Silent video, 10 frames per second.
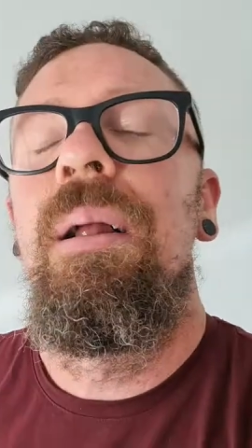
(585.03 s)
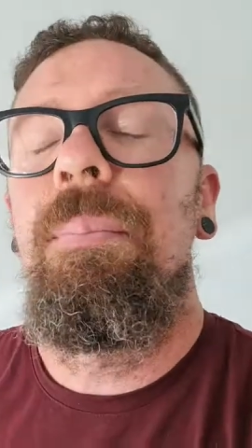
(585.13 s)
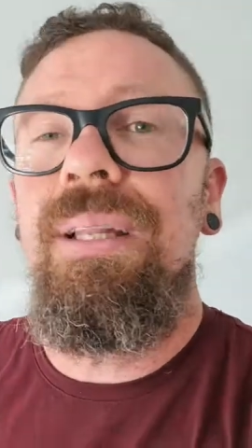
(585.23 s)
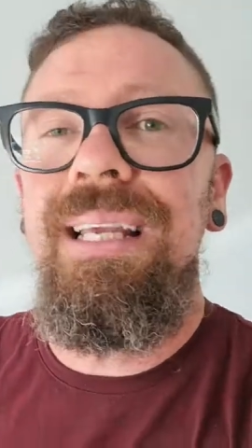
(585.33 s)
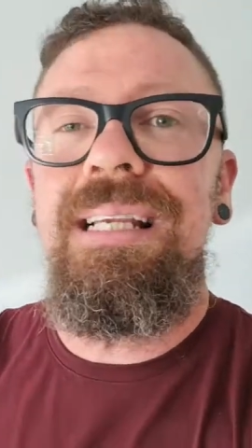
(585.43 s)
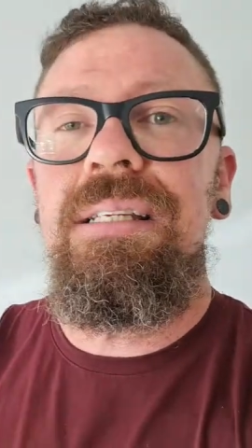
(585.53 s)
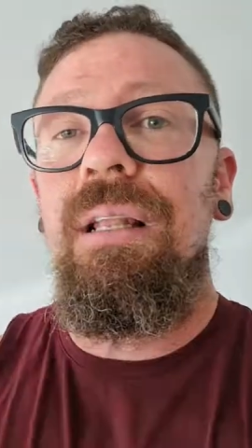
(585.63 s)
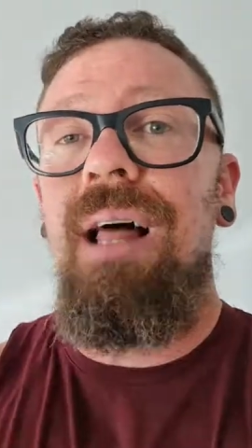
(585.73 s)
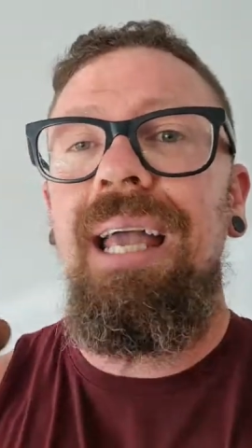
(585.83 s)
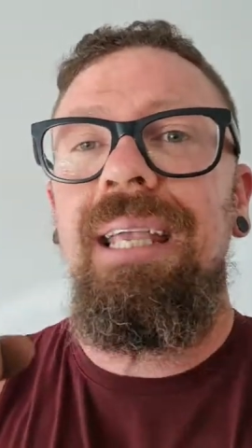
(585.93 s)
please
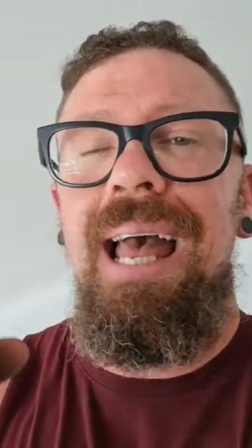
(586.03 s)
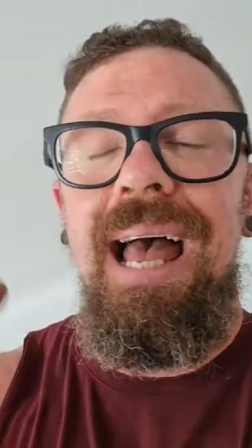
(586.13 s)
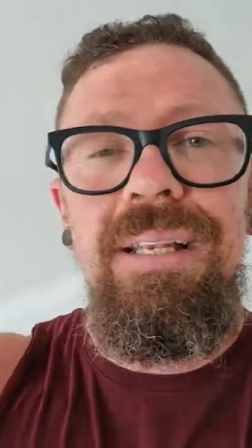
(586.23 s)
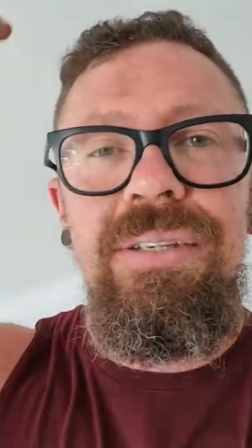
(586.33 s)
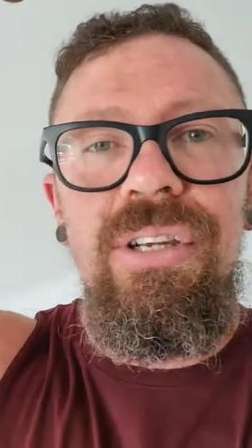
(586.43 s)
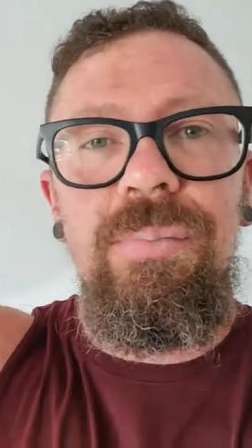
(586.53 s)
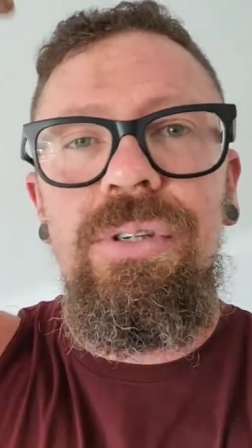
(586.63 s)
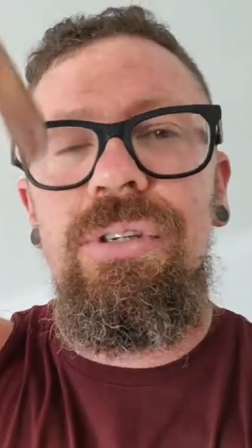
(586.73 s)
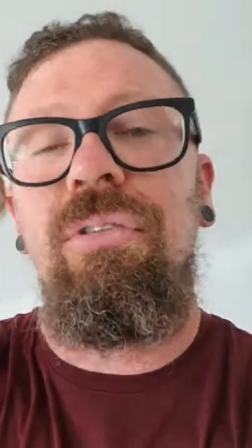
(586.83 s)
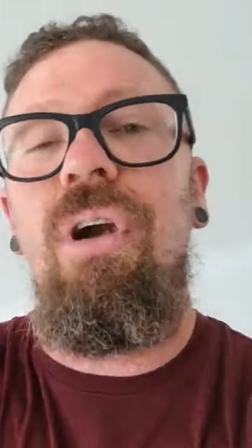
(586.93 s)
like and
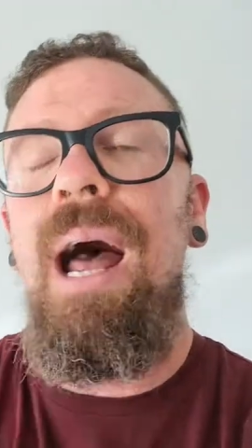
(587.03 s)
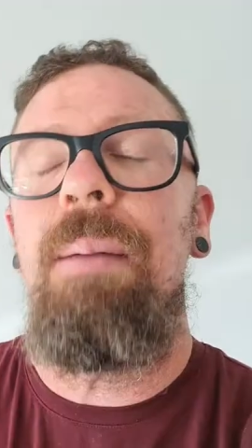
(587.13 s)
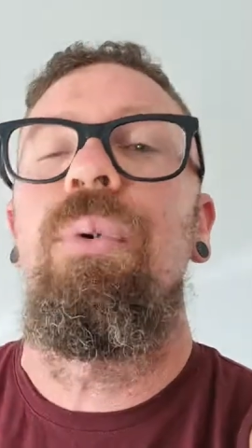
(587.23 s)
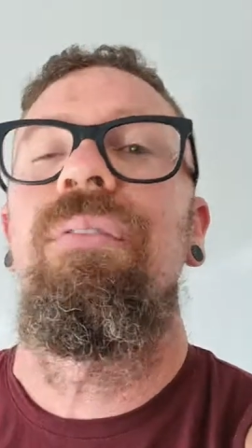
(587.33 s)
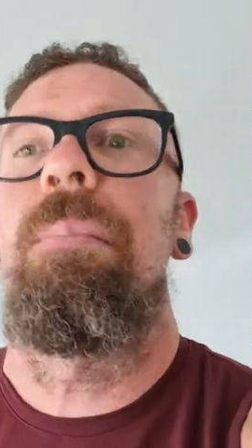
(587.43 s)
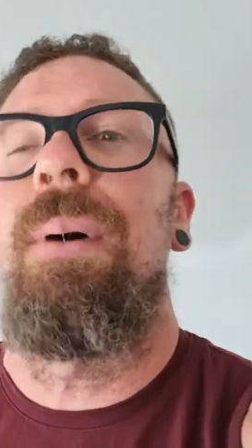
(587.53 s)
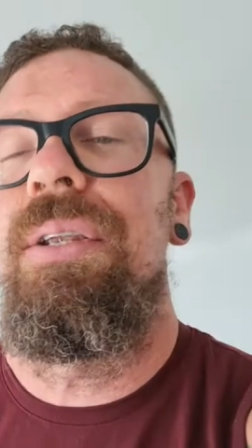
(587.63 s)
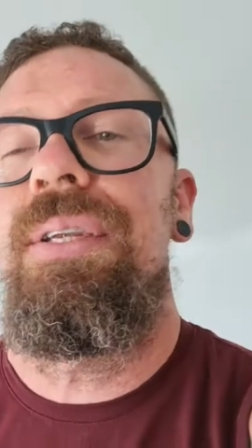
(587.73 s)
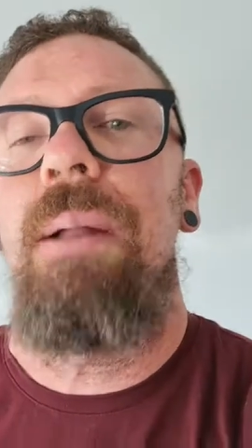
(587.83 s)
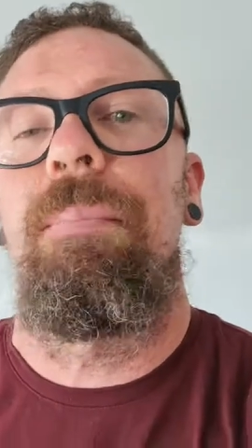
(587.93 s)
subscribe with the button
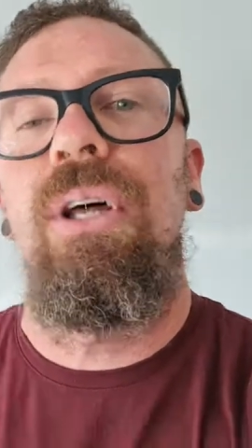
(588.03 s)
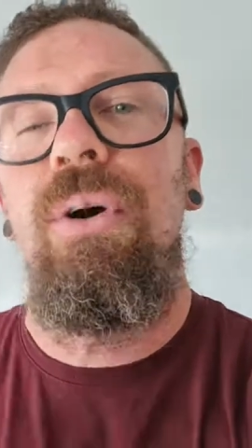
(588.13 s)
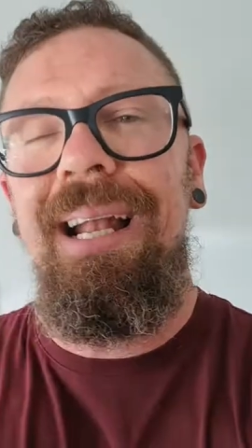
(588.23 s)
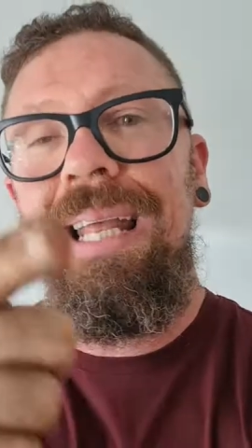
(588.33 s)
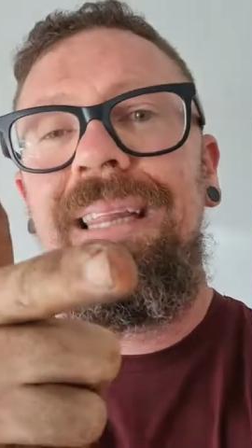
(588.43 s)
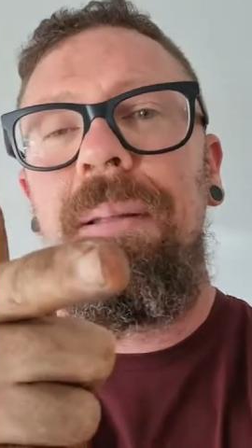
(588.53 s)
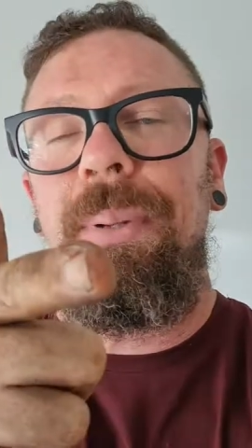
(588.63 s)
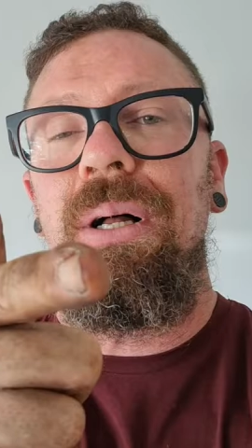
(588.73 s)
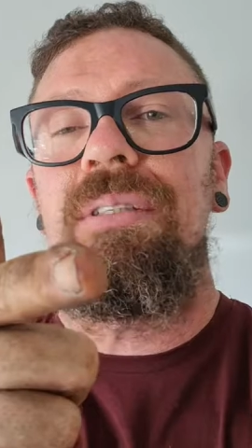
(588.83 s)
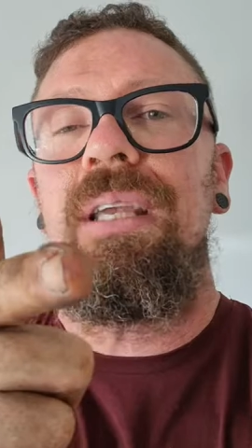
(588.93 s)
down below and hit the
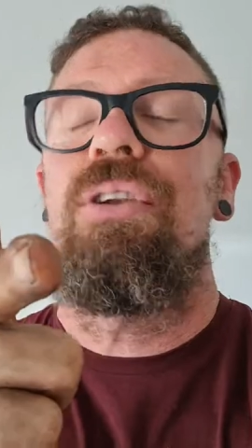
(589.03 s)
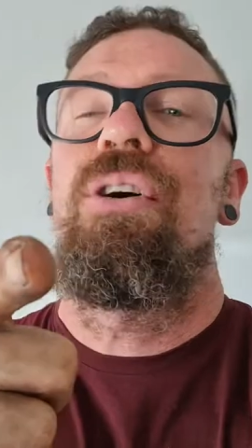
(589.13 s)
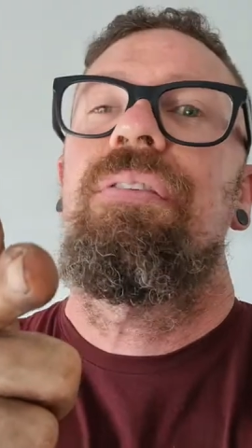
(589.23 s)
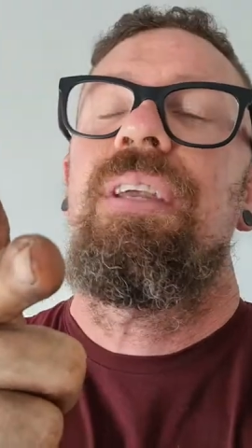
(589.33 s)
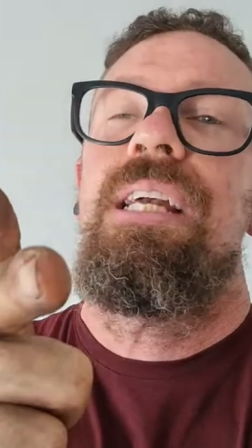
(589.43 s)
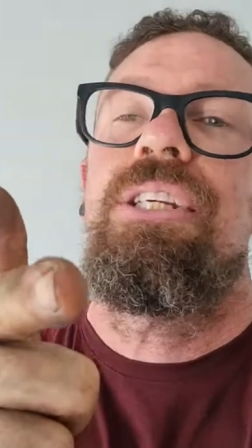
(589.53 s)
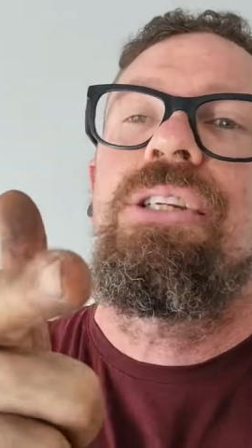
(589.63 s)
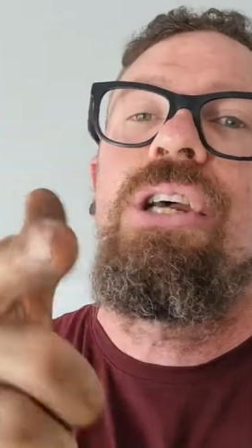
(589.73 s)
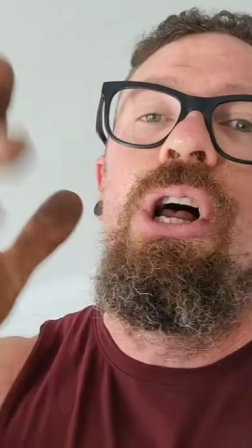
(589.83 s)
bell to get notifications